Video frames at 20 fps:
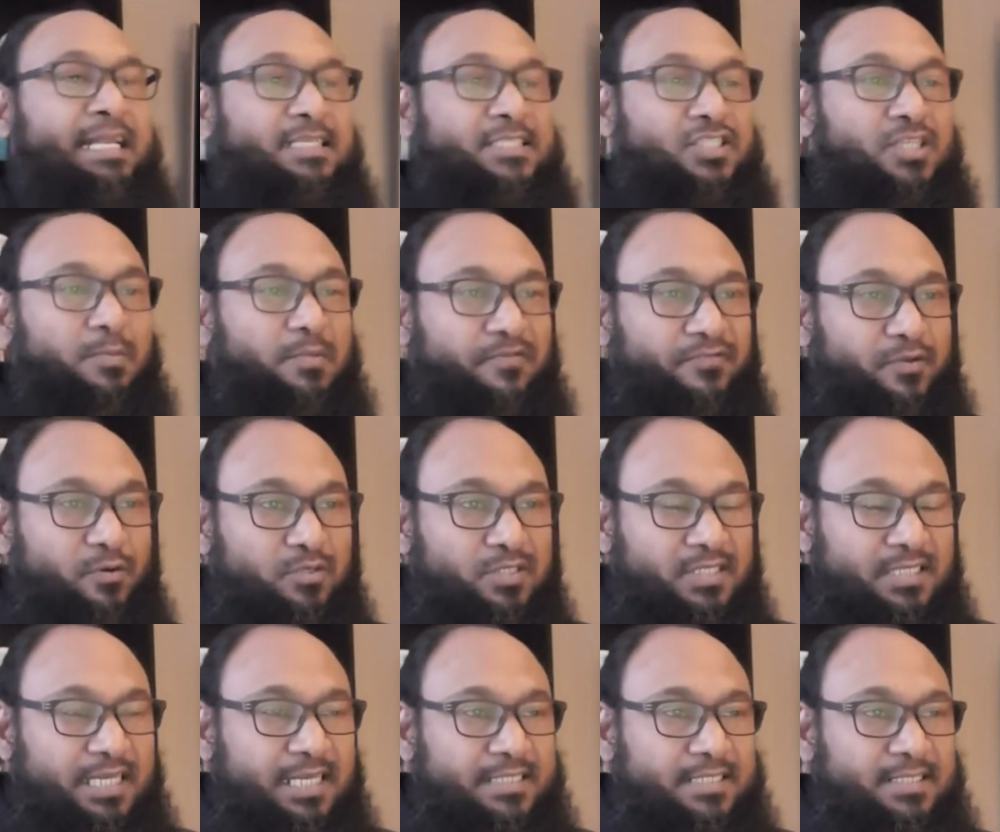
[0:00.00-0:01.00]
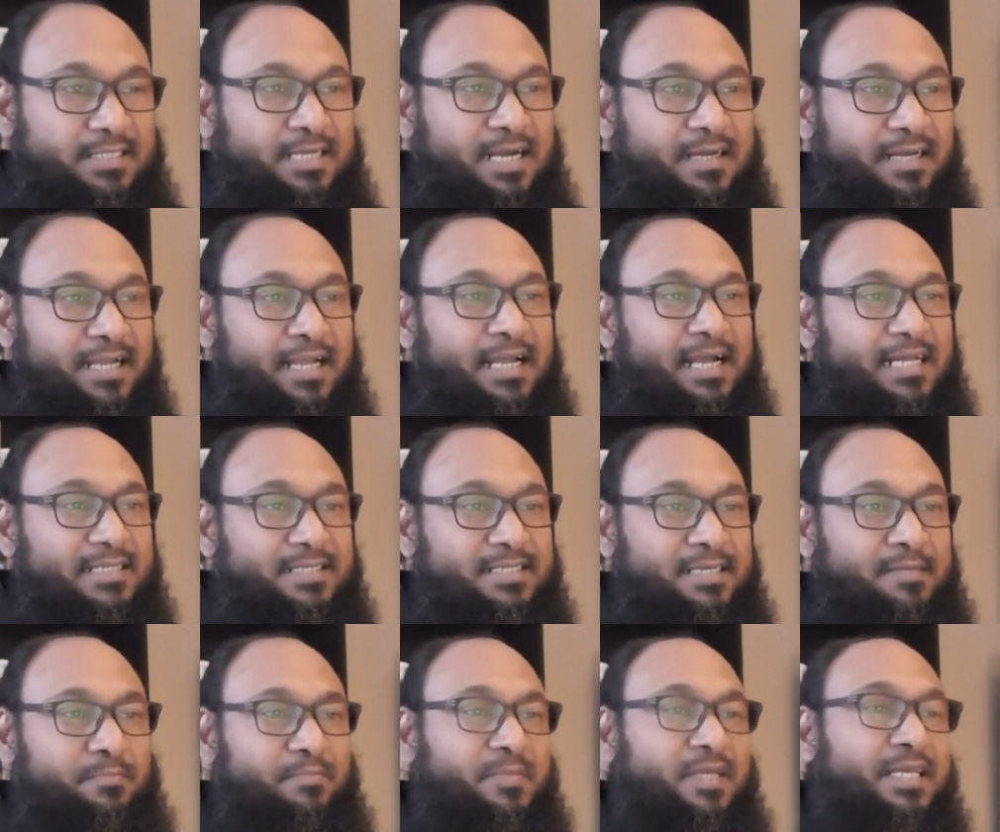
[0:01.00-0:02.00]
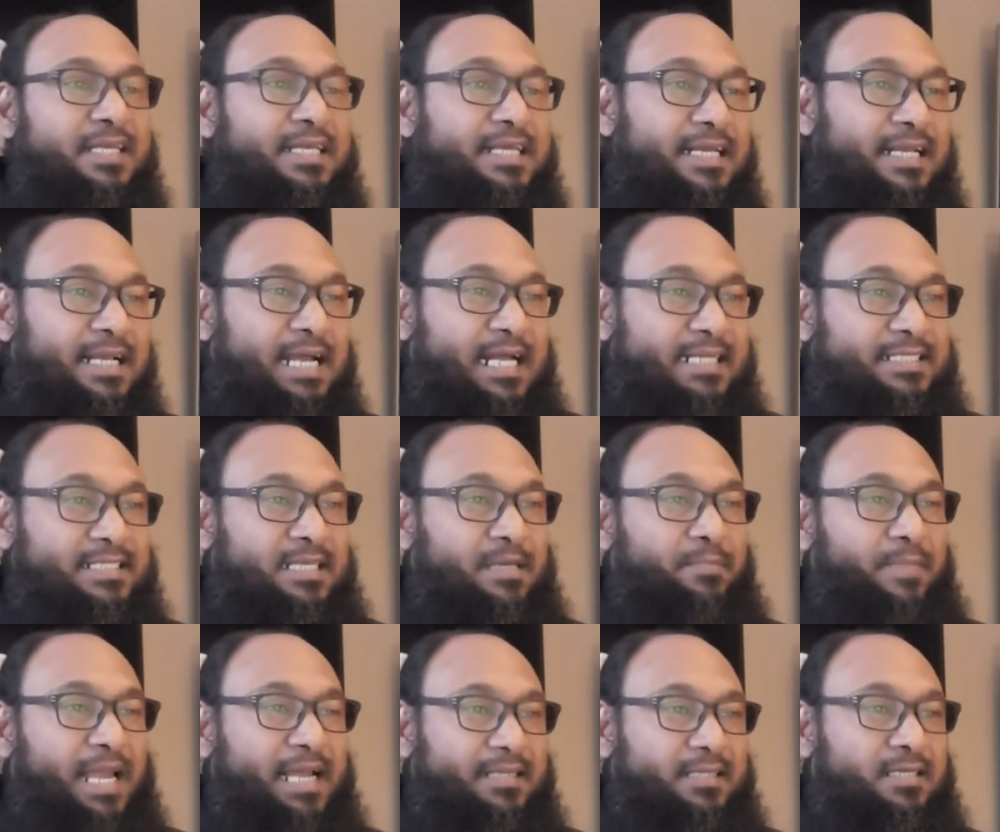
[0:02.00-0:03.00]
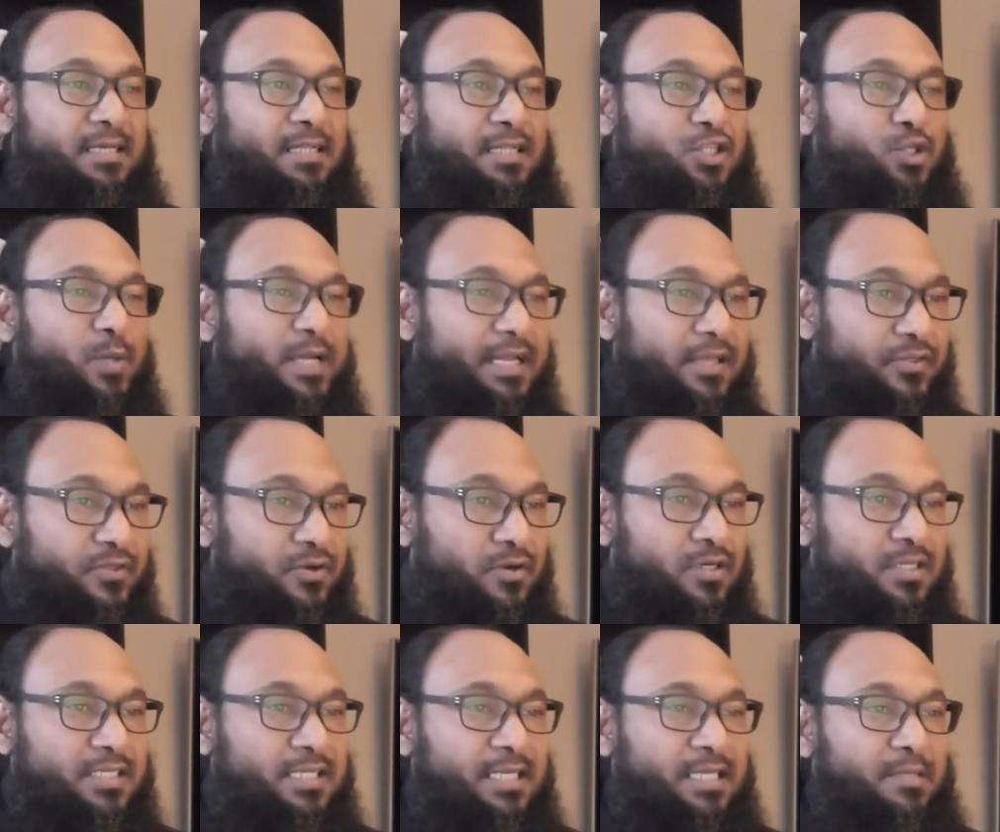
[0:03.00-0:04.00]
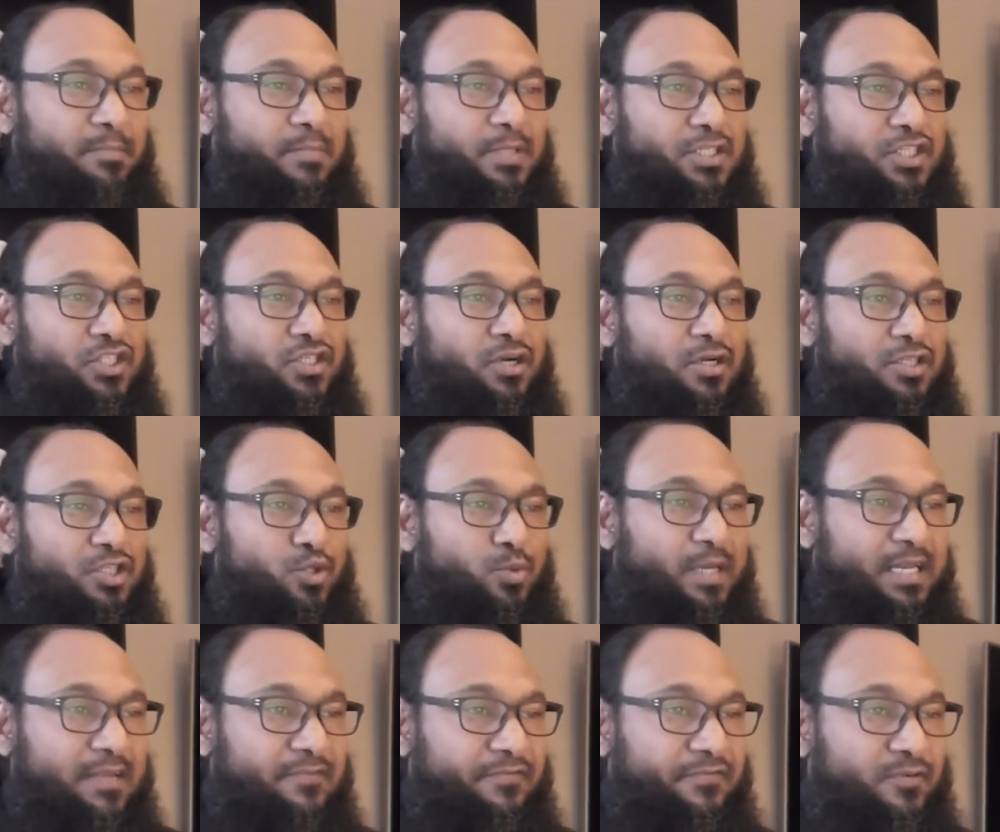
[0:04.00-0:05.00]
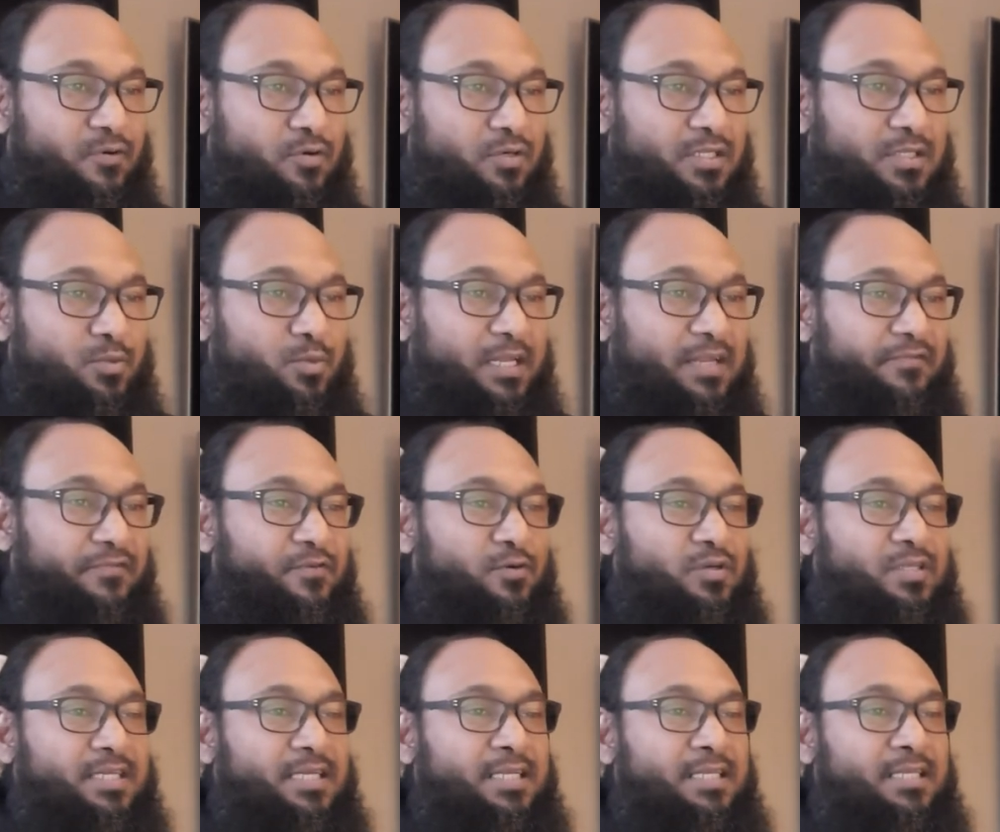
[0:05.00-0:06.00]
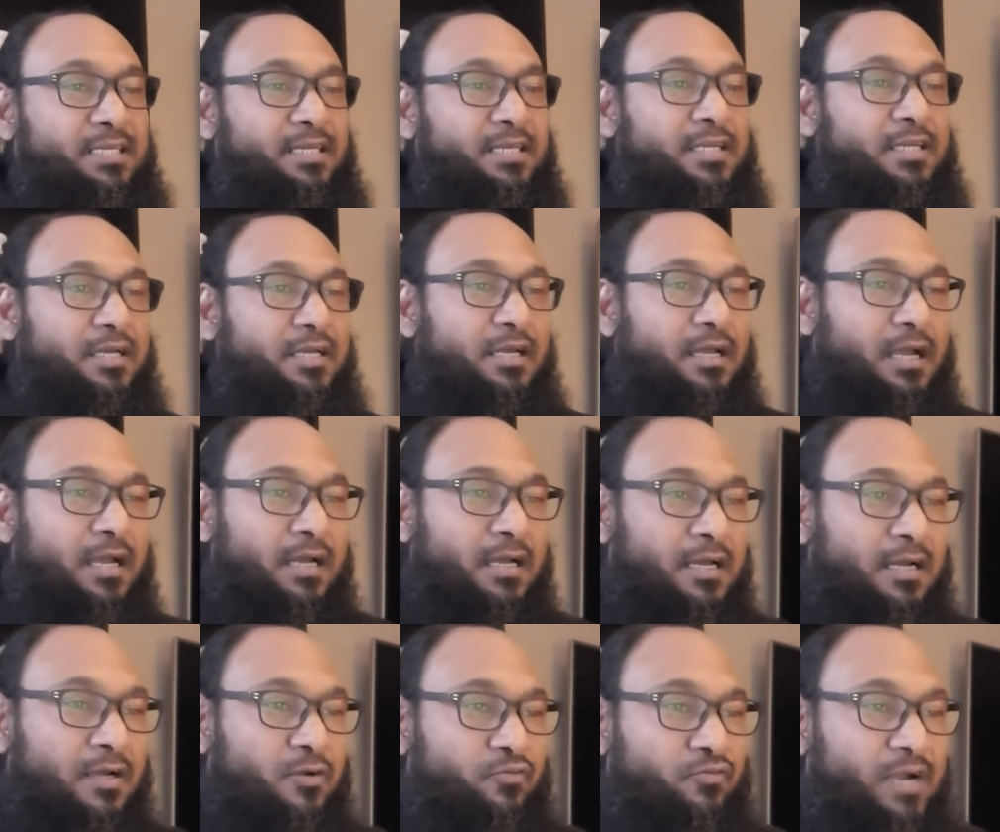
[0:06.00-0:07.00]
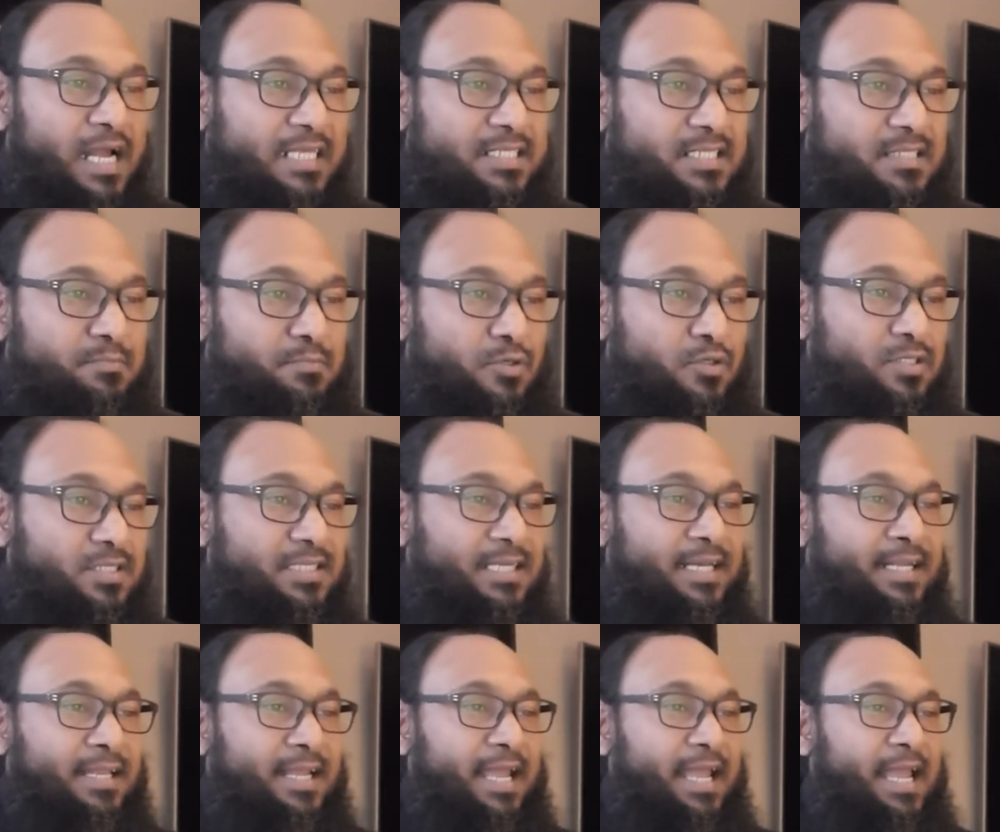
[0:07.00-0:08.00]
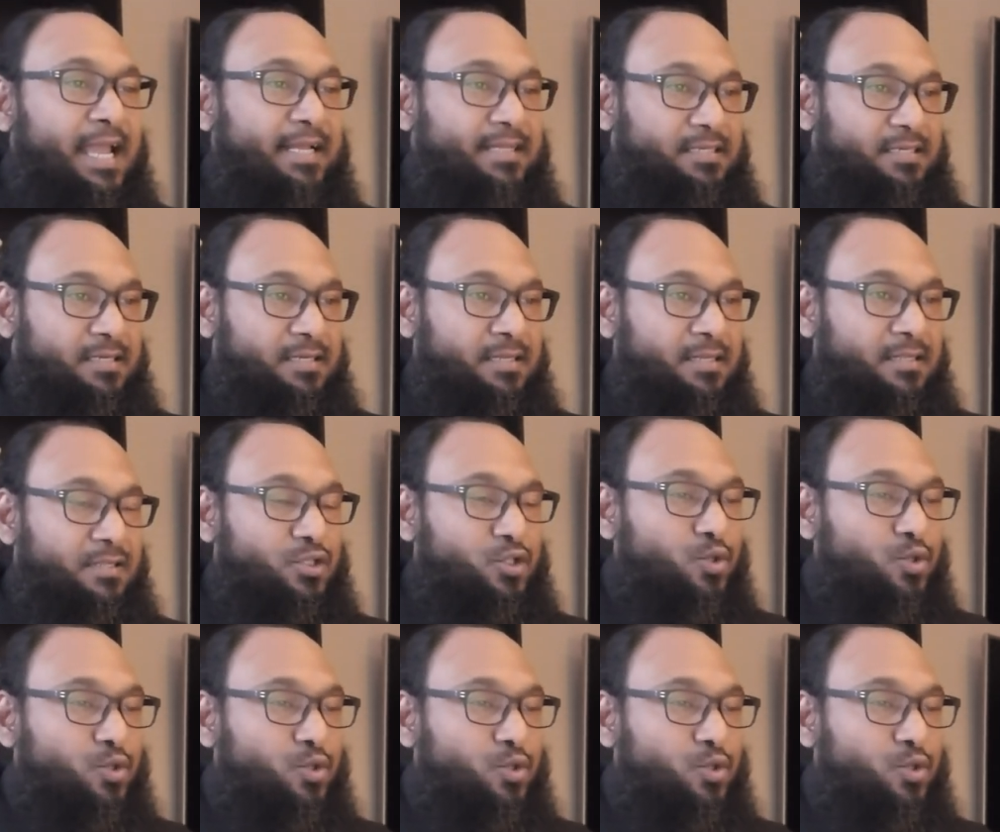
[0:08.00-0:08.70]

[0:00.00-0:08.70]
And some of those cases are the Kasim et al. 2013, Majon 2014, Rasmussen et al.